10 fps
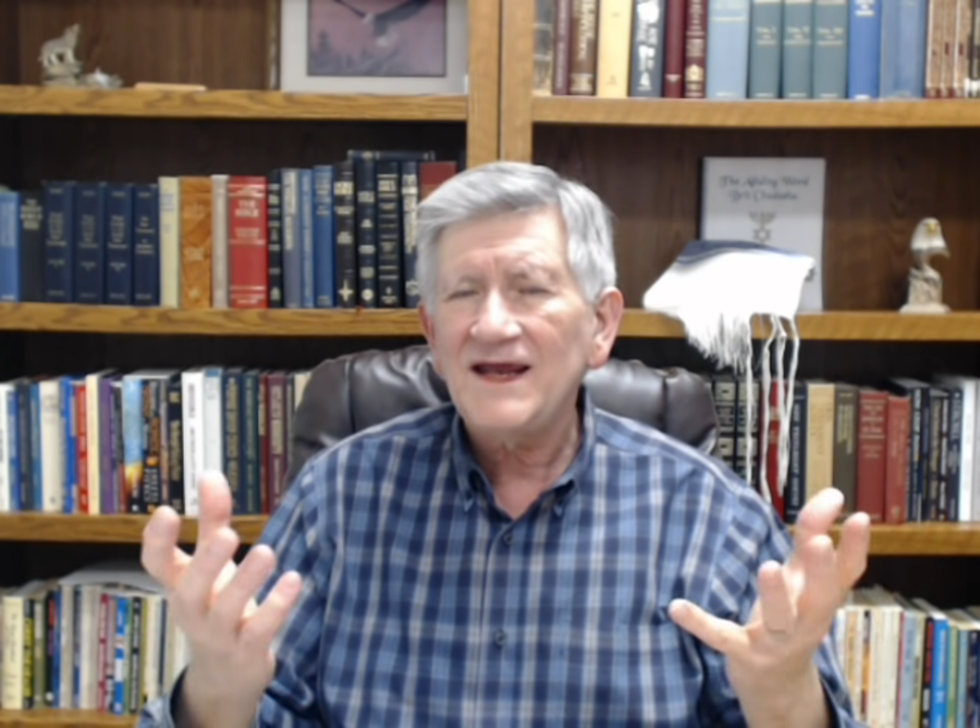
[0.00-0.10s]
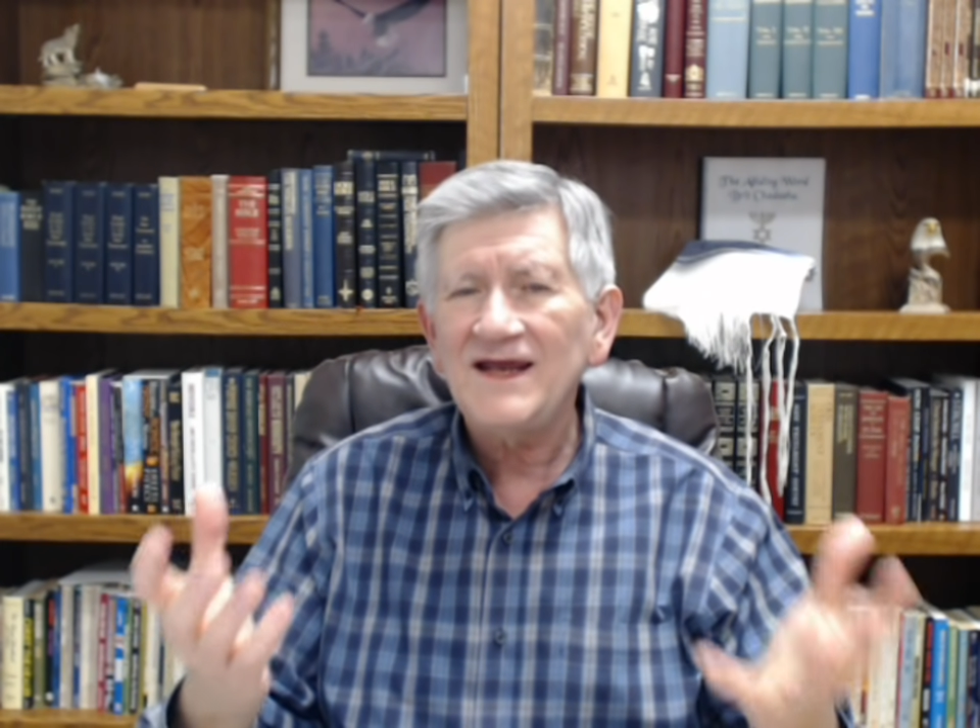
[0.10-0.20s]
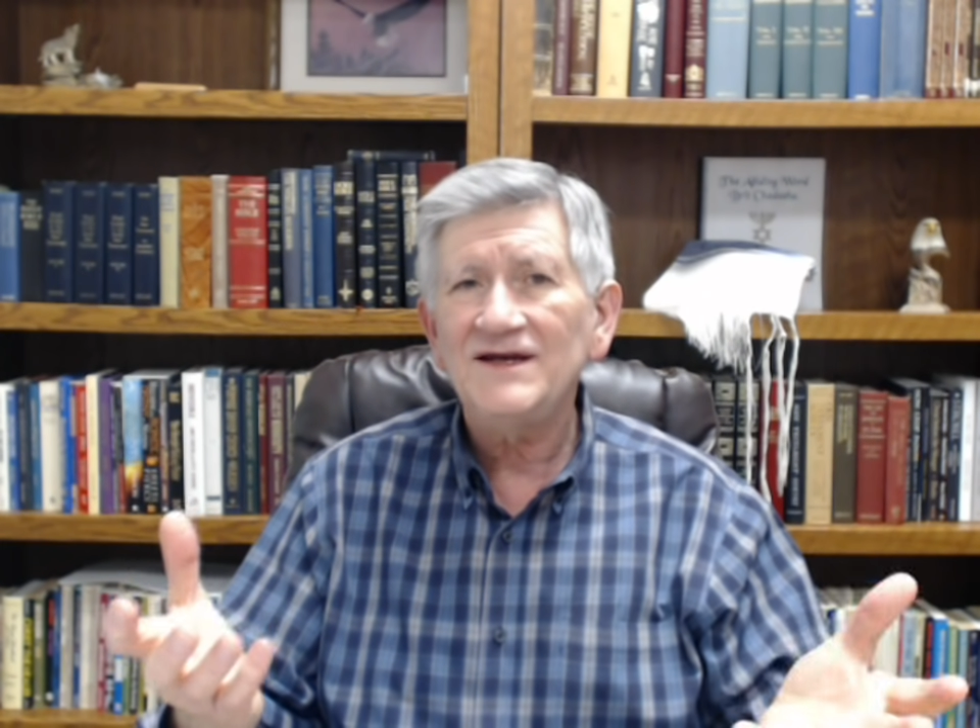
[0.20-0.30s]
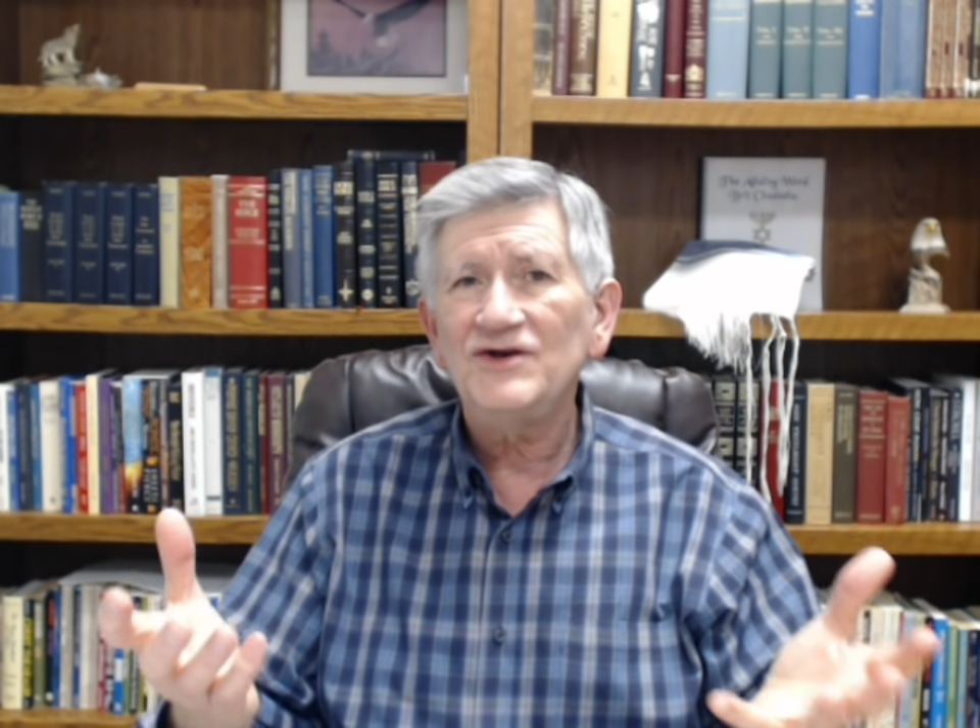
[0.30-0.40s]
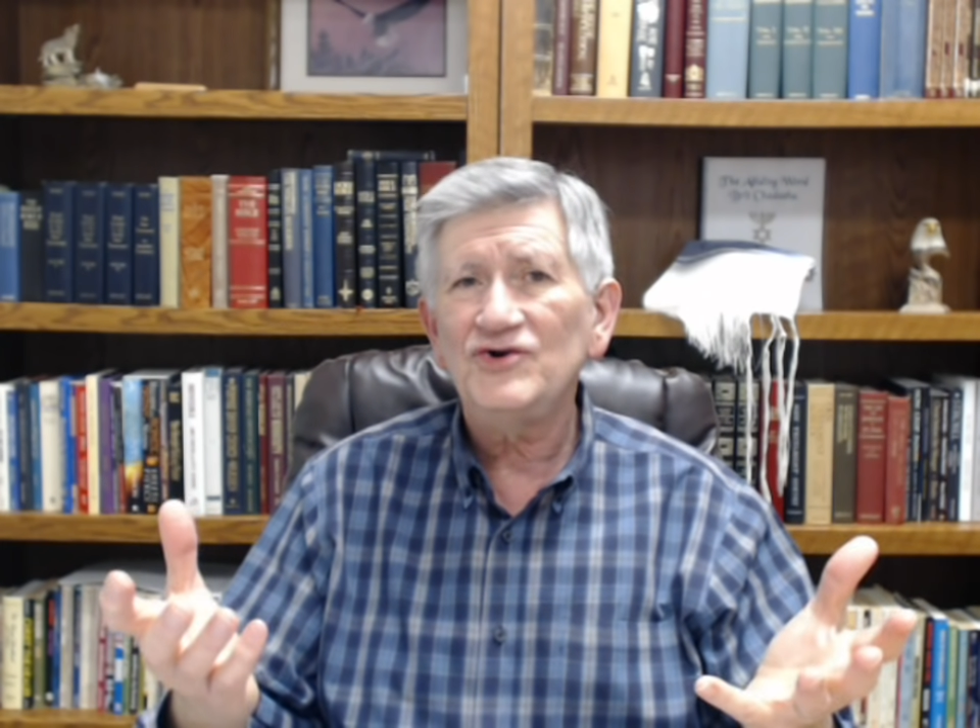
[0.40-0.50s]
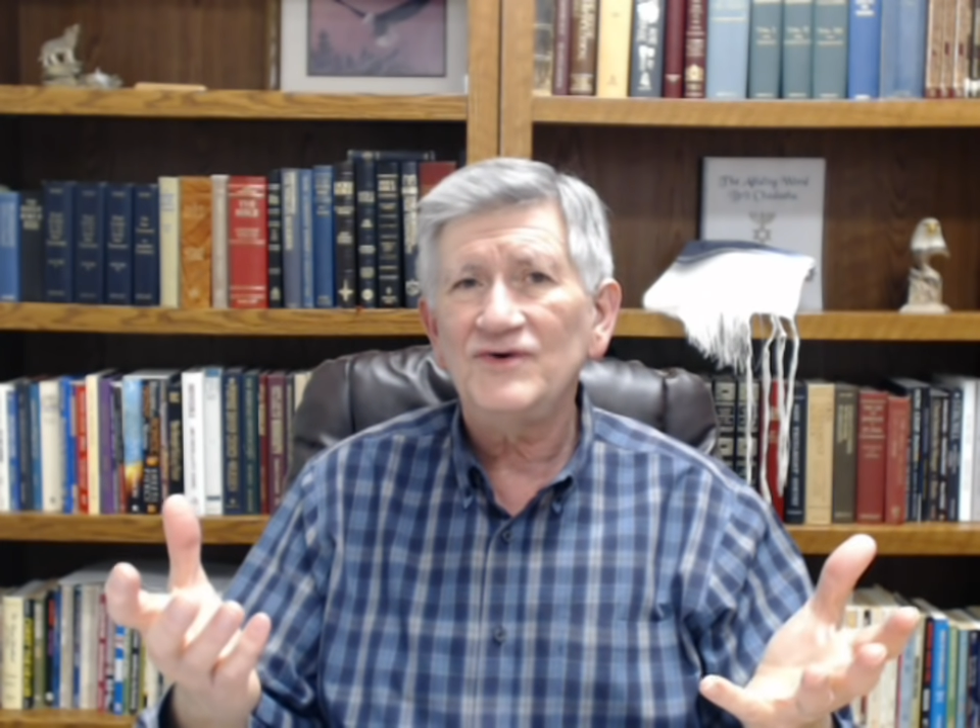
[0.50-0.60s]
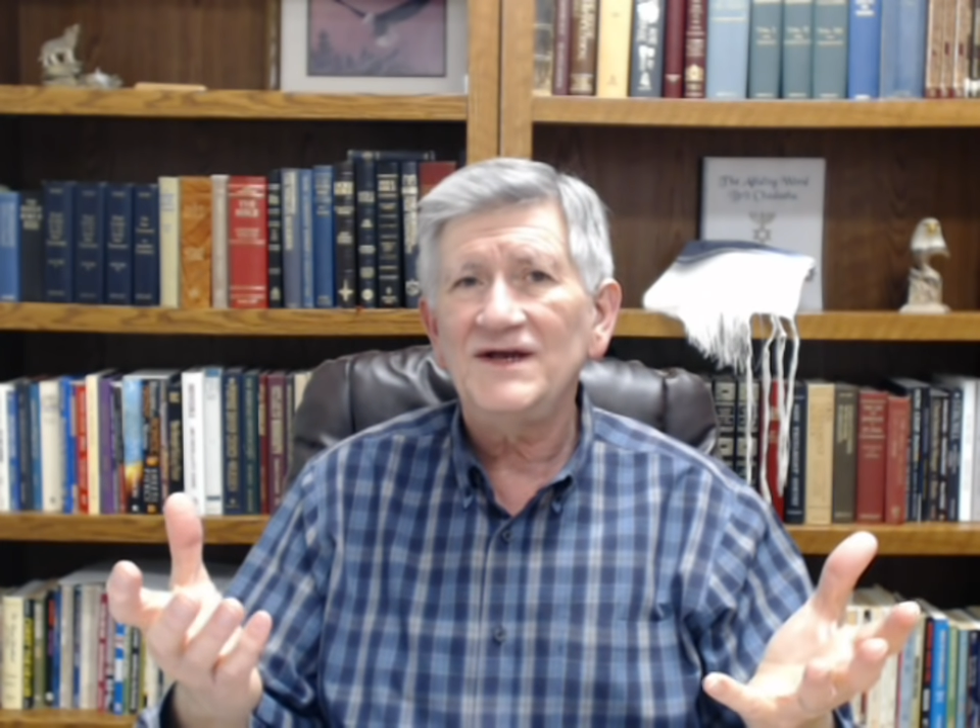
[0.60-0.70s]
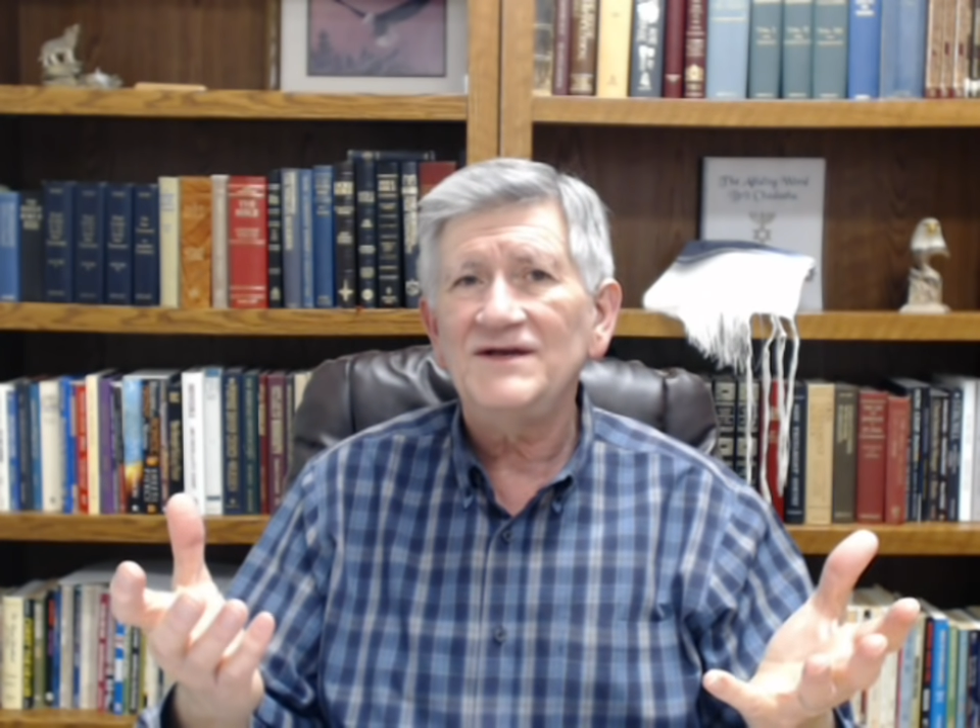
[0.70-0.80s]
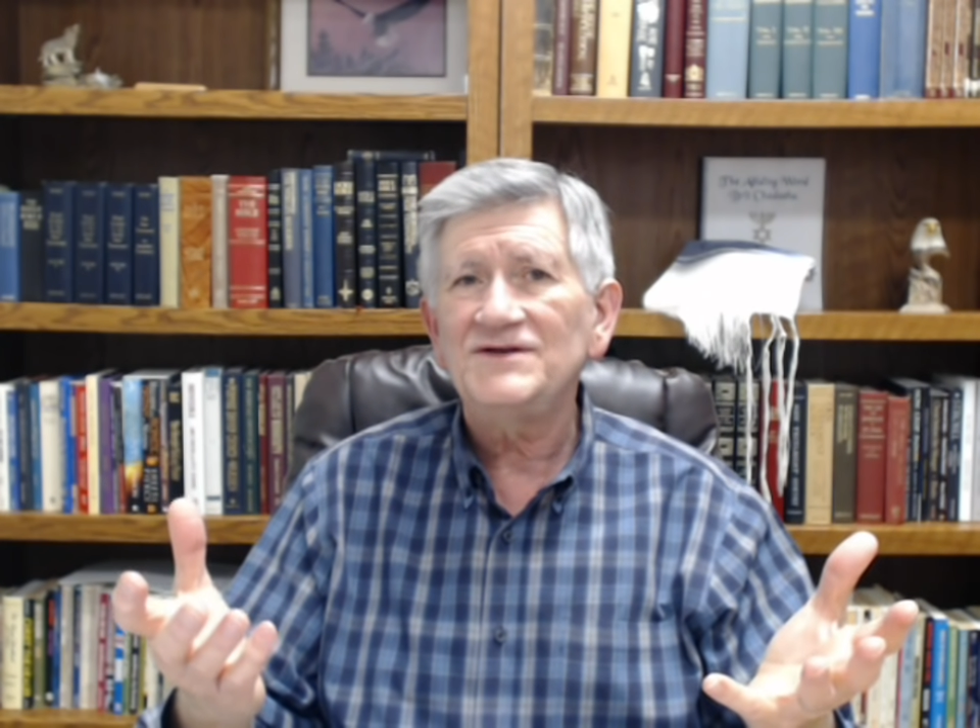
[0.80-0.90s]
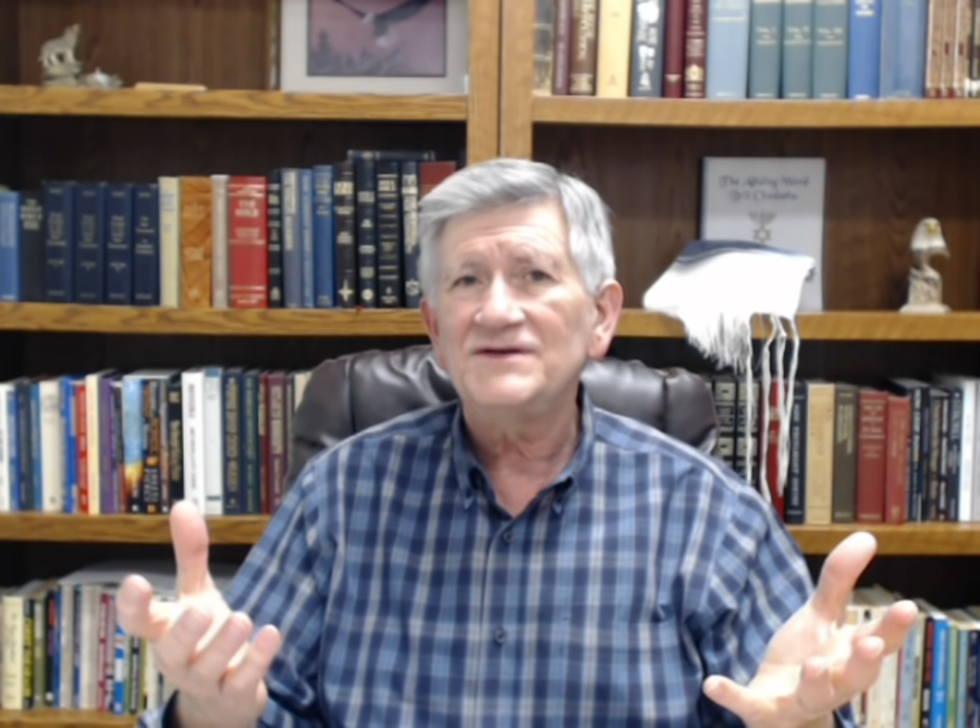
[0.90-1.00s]

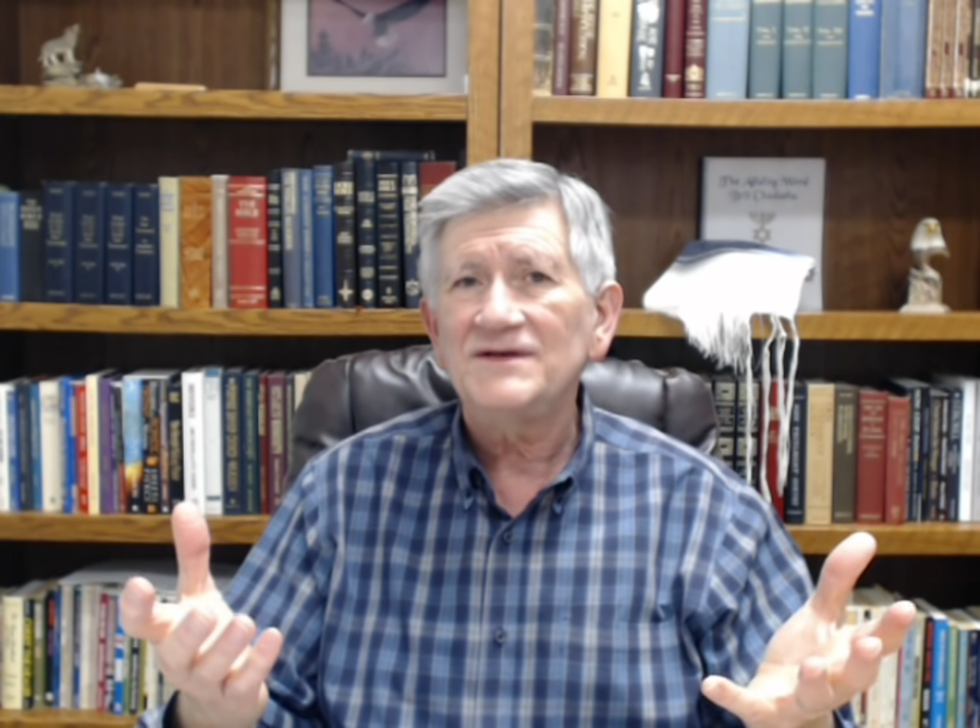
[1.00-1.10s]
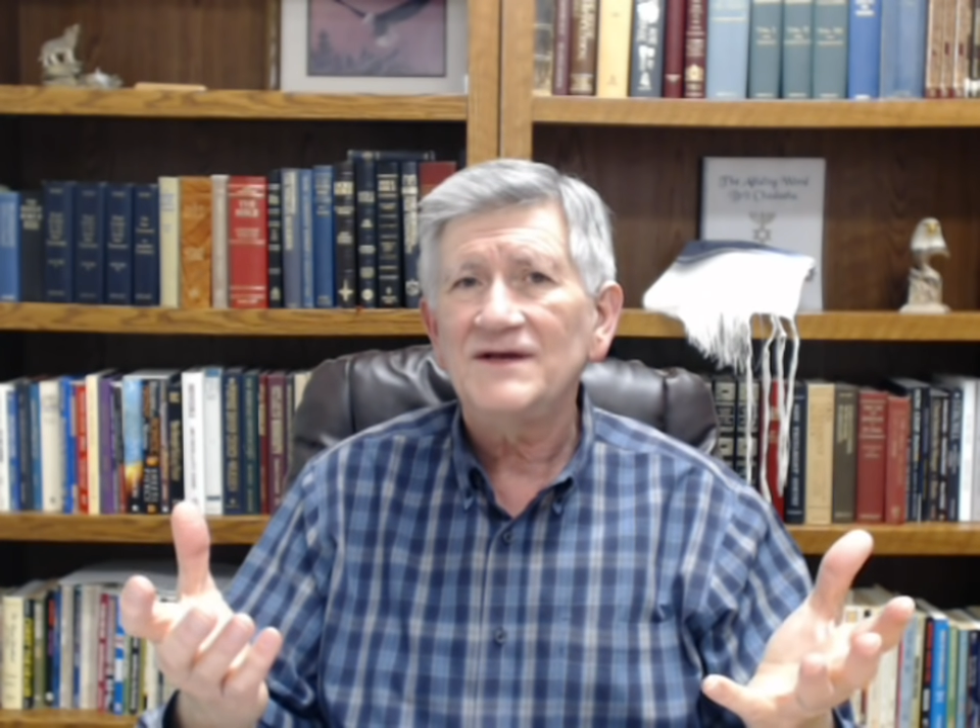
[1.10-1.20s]
increase